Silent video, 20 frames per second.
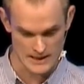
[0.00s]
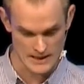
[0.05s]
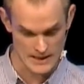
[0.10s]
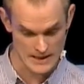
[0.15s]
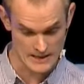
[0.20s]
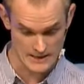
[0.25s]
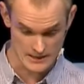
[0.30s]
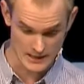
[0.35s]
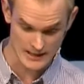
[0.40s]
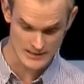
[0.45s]
uh,
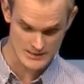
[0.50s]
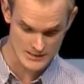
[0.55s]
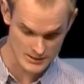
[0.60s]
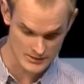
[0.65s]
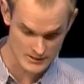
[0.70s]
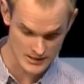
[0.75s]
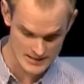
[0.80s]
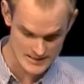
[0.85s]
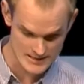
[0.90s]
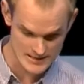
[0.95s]
sorry,
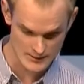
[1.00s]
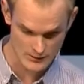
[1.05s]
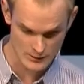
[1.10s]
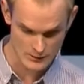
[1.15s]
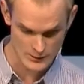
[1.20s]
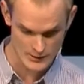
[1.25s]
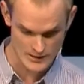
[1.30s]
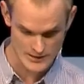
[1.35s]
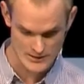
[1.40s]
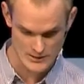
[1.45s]

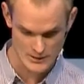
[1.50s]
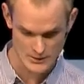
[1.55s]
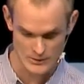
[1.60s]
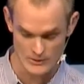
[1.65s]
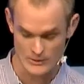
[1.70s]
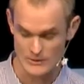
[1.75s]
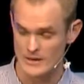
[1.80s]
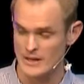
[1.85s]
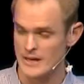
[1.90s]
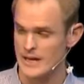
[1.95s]

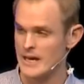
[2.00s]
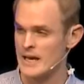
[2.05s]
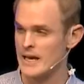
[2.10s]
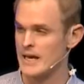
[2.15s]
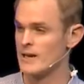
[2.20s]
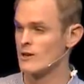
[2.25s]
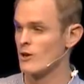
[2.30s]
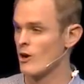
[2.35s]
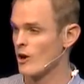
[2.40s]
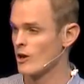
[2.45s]
1932
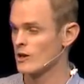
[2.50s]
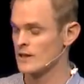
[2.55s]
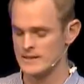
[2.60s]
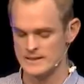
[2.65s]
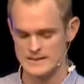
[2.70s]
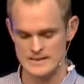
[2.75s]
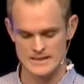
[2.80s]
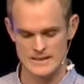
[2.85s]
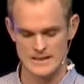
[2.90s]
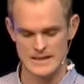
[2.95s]
in
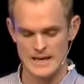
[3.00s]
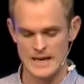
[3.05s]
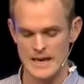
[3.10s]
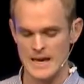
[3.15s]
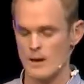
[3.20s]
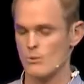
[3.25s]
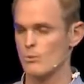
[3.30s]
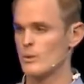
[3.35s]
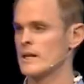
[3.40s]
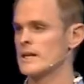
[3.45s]
Holland,
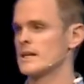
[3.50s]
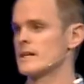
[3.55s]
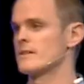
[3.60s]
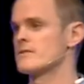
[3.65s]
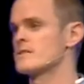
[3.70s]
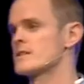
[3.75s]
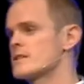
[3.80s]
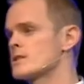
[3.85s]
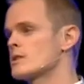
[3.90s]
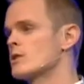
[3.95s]
and when he
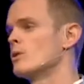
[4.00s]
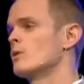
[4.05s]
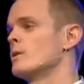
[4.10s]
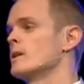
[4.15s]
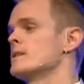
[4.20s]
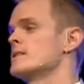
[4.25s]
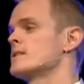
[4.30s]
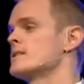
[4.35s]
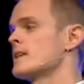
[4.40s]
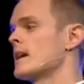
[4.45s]
left school,
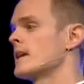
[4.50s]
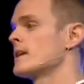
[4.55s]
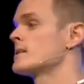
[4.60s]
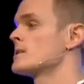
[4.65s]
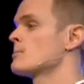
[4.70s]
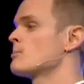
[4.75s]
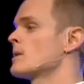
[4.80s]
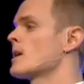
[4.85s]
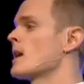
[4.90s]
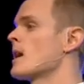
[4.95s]
he studied
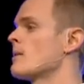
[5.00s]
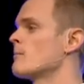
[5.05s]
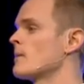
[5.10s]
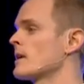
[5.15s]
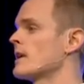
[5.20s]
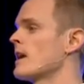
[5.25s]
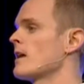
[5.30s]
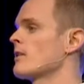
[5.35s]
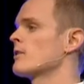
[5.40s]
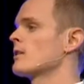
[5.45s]
to become a
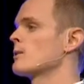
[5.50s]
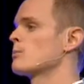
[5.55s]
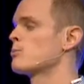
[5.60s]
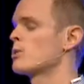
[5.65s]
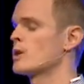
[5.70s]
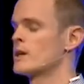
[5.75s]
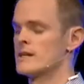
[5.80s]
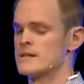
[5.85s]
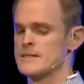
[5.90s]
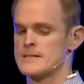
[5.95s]
Catholic
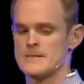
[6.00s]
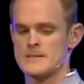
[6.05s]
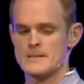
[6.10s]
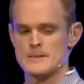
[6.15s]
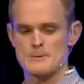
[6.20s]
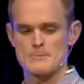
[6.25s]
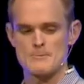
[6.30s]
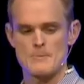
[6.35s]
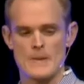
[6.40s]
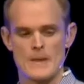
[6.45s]
priest.
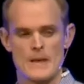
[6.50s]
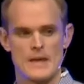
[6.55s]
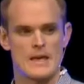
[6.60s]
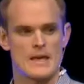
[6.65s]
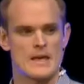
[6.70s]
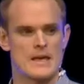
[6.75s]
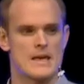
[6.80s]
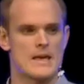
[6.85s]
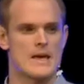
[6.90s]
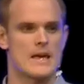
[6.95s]

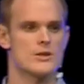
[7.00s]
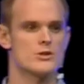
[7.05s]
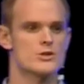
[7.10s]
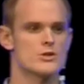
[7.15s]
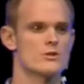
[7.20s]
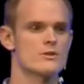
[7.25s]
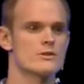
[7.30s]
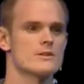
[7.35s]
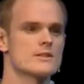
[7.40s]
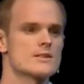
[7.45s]
And
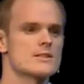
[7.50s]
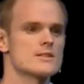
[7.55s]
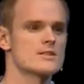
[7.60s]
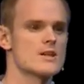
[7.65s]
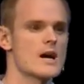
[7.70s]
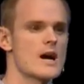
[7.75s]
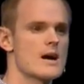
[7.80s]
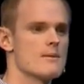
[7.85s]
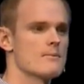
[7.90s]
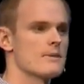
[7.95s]
during this
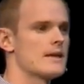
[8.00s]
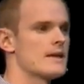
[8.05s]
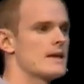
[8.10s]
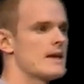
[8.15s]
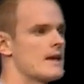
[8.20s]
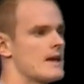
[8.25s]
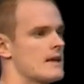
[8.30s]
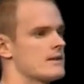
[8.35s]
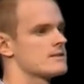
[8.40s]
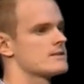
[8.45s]
time,
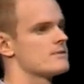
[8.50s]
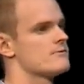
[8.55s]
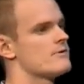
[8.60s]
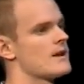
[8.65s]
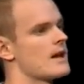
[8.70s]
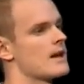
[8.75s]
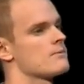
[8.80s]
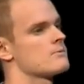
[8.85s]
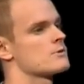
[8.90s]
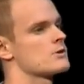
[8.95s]
he
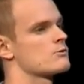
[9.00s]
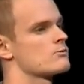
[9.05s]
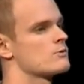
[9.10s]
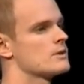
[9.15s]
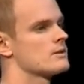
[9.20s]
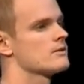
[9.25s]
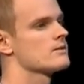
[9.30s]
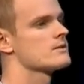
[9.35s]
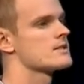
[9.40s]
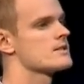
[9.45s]
developed a
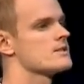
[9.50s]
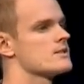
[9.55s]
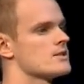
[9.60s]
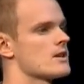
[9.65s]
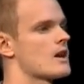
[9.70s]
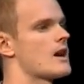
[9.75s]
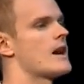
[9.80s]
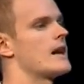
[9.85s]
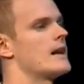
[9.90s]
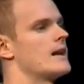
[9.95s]
real
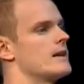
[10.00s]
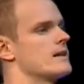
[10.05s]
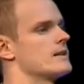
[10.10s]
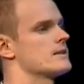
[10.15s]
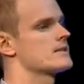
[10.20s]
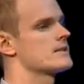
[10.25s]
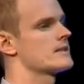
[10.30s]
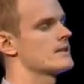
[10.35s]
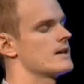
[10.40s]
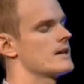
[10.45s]
desire
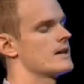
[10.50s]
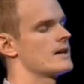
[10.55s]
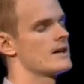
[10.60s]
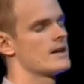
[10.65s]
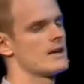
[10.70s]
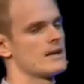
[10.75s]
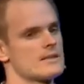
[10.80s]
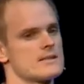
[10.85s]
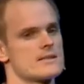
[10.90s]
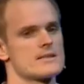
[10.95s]
to
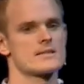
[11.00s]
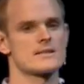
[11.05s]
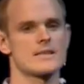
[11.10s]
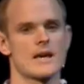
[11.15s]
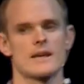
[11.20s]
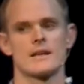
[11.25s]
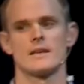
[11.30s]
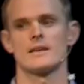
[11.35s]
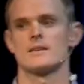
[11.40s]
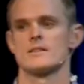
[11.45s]

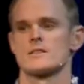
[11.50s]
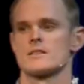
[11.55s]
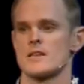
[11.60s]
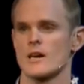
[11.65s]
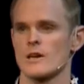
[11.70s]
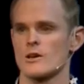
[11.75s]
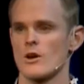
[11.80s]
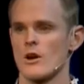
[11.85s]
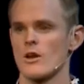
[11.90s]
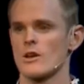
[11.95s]
study
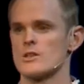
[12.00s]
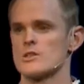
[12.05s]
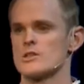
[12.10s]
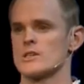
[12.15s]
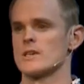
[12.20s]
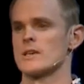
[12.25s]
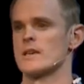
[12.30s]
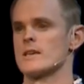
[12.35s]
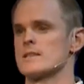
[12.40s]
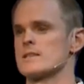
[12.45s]

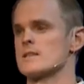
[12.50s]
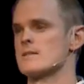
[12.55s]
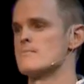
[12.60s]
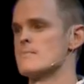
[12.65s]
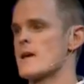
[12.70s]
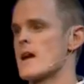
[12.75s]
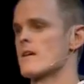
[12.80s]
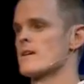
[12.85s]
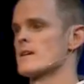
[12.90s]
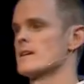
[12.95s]
psychology and to
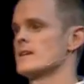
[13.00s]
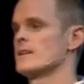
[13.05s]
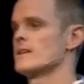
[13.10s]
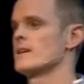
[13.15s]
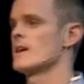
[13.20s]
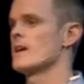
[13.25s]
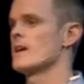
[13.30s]
marry